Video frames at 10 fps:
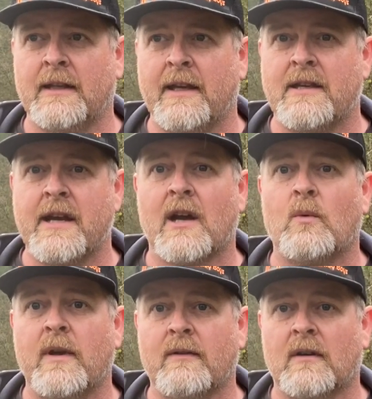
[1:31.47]
Garrett
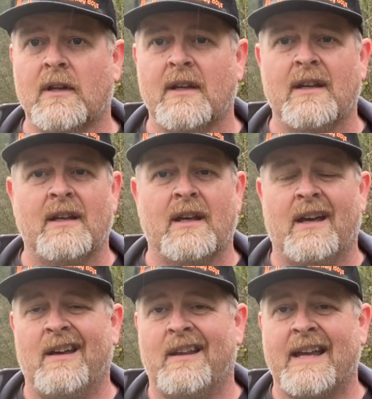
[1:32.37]
Weaver.
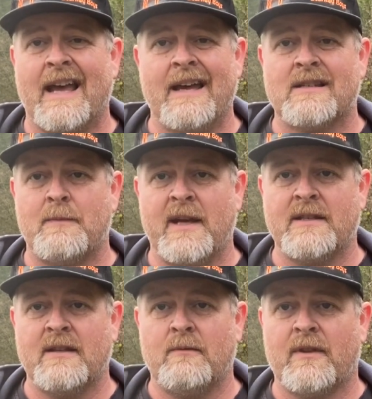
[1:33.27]
That guy is
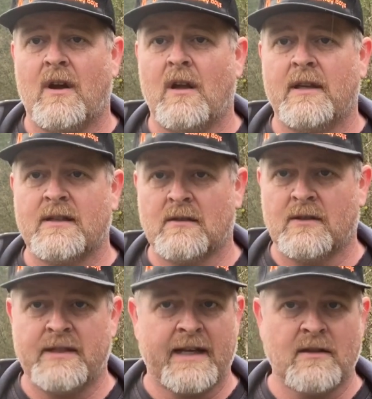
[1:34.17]
amazing with all his little
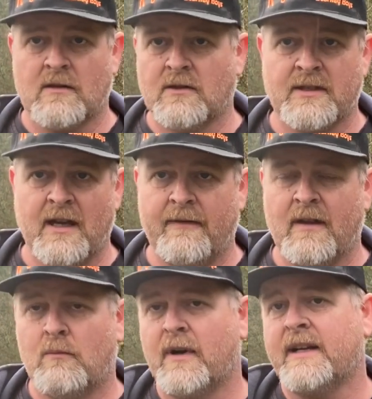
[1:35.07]
technical stuff.
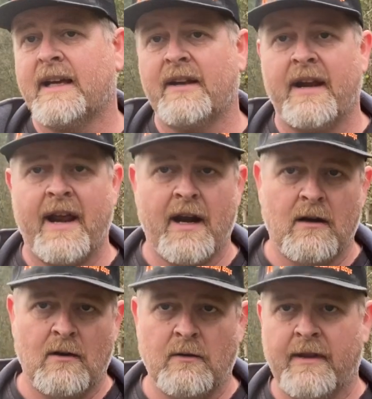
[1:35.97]
He'll break down an
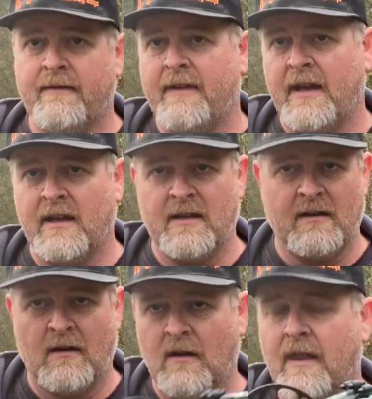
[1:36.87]
arrow and the vein and
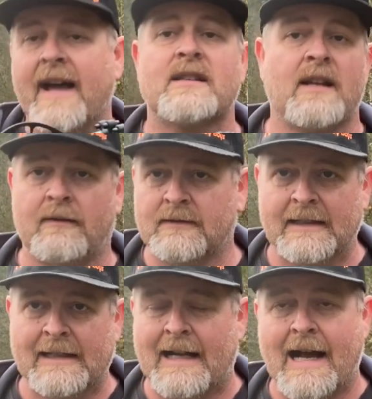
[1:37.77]
all that stuff.
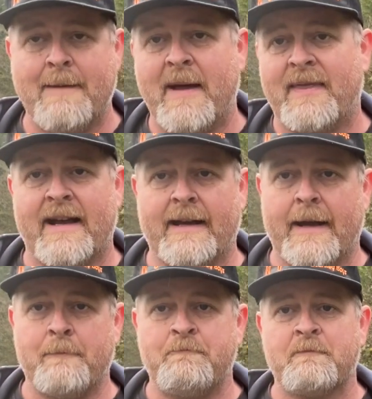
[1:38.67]
I'm not that guy.
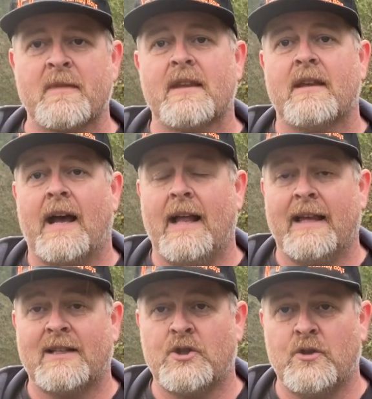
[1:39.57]
I
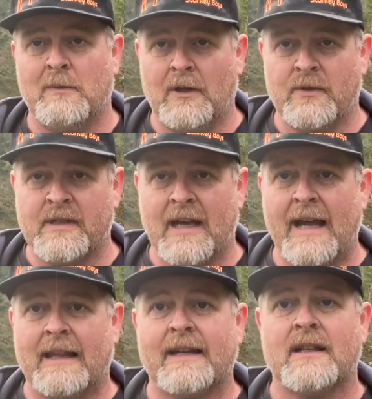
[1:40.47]
like to shoot bows. I
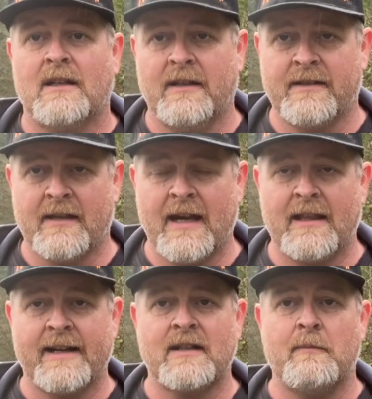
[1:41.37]
like to hunt. I
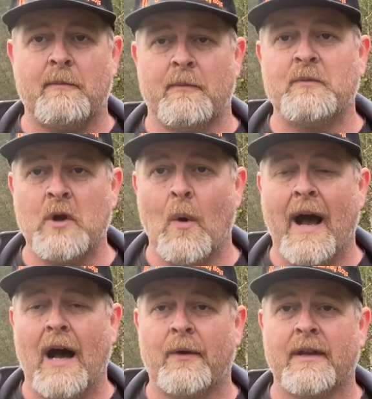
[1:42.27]
like to go
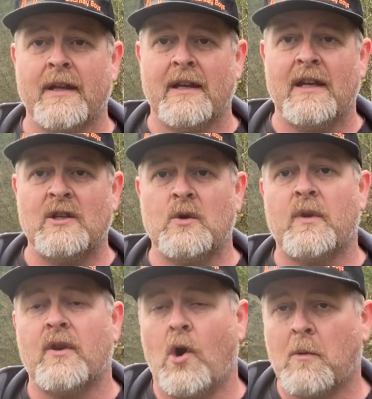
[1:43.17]
out and do
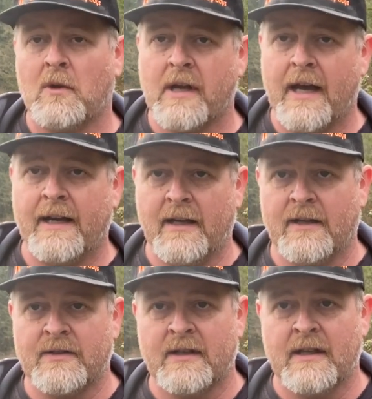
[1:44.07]
what the normal guy does.